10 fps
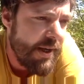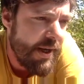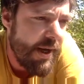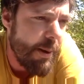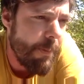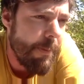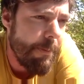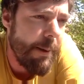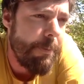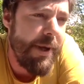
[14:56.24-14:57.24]

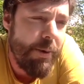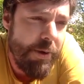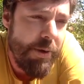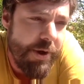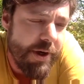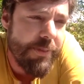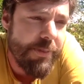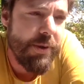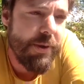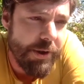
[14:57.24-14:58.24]
by building up the
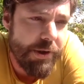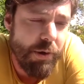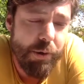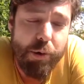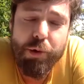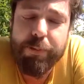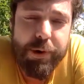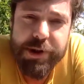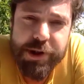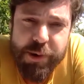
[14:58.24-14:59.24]
knowledge on all the
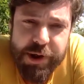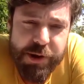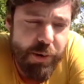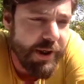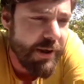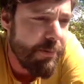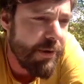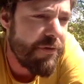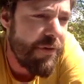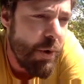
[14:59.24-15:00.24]
projects we are doing, but
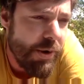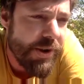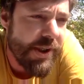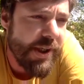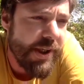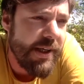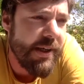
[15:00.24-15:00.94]
focusing